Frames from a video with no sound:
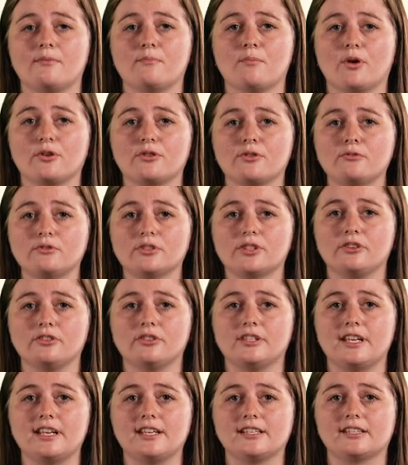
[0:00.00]
model to
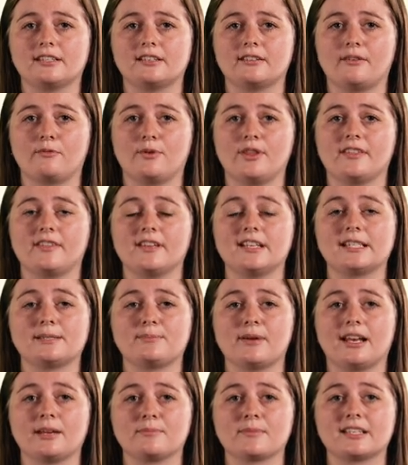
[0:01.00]
test whether these
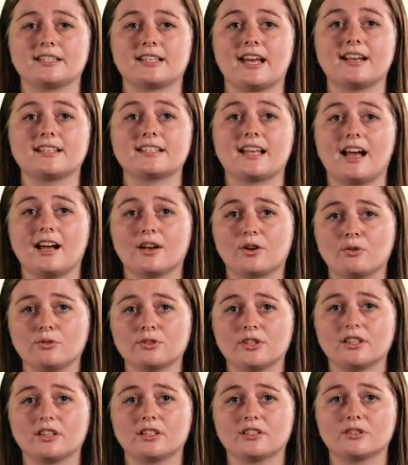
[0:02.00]
spelling mistakes are
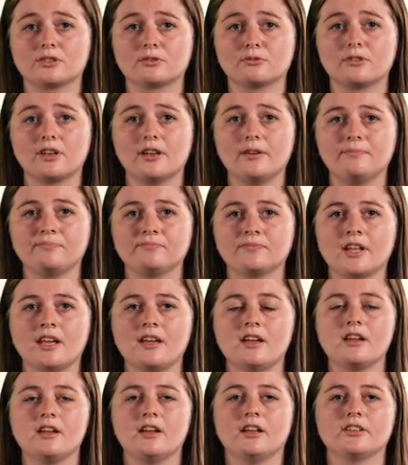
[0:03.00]
causing the disorder.
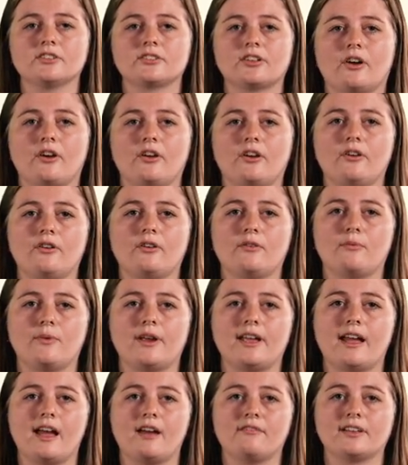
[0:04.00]
So
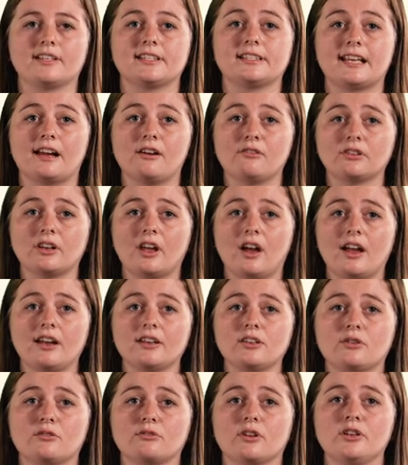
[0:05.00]
we have a cell
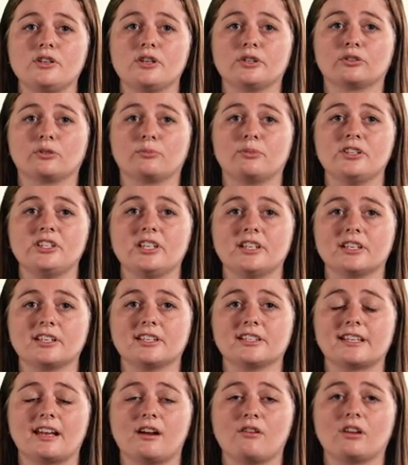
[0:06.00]
line called a neural progenitor
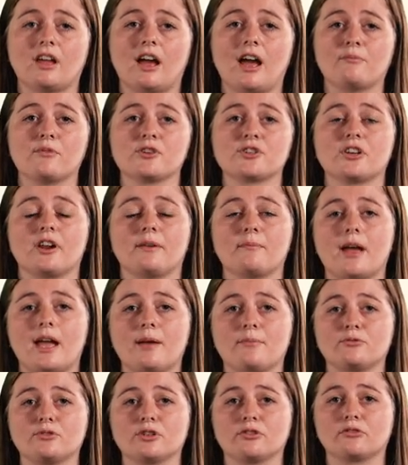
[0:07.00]
cell line, which I'm
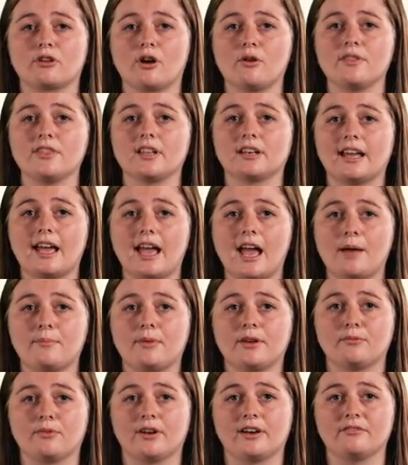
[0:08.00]
able to grow in the lab
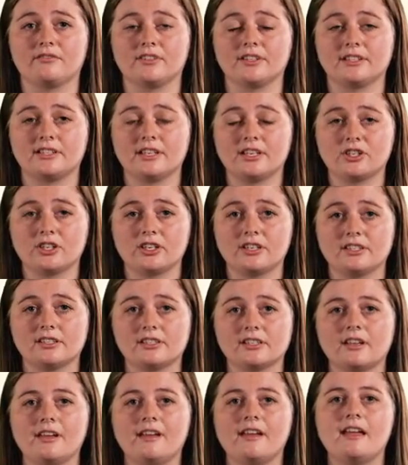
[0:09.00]
in one of the dishes.
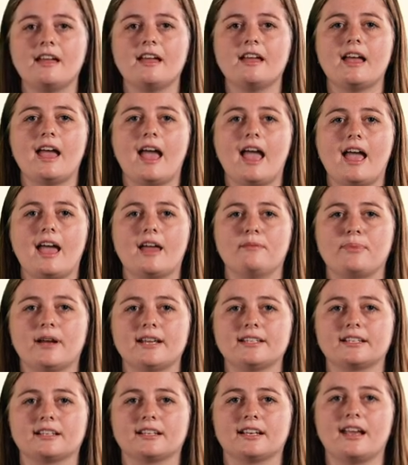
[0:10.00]
And
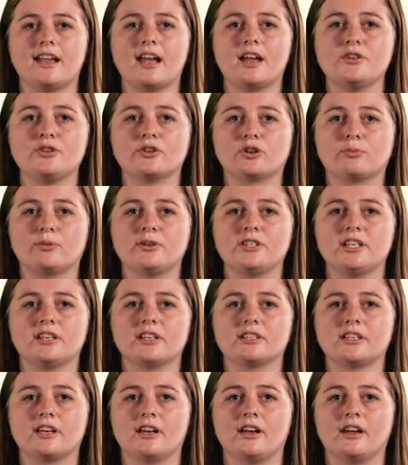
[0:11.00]
basically, a neural
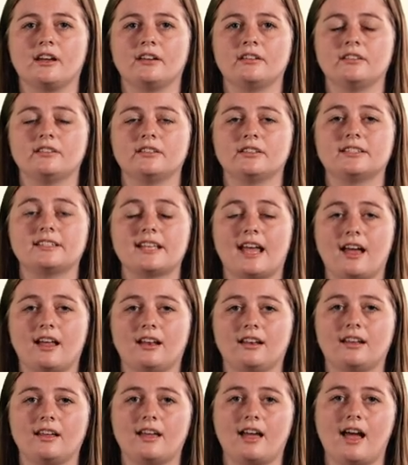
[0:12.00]
progenitor
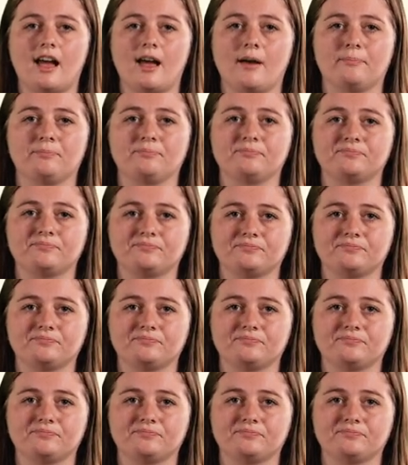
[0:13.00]
cell um,